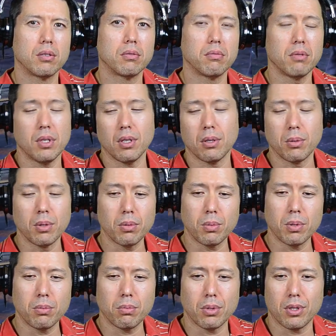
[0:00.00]
Yeah,
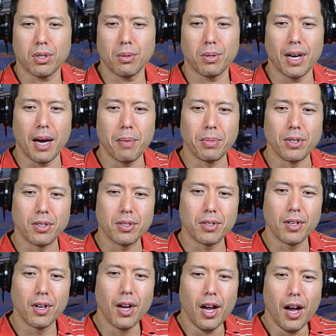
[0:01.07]
we'll see what happens.
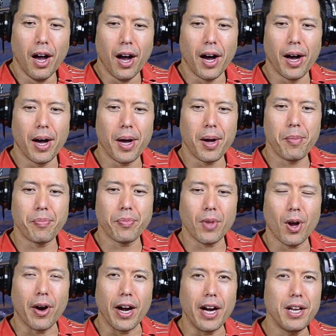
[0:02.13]
All
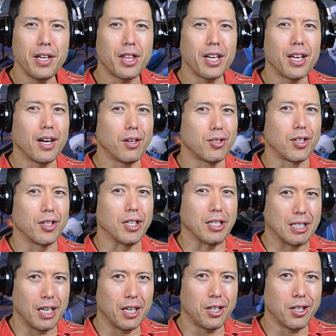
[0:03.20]
right, anything else on the
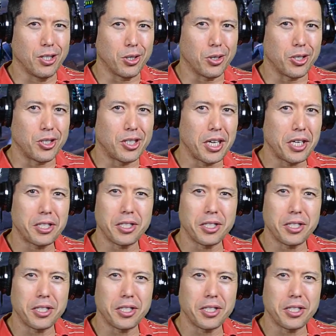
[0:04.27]
Sinister Six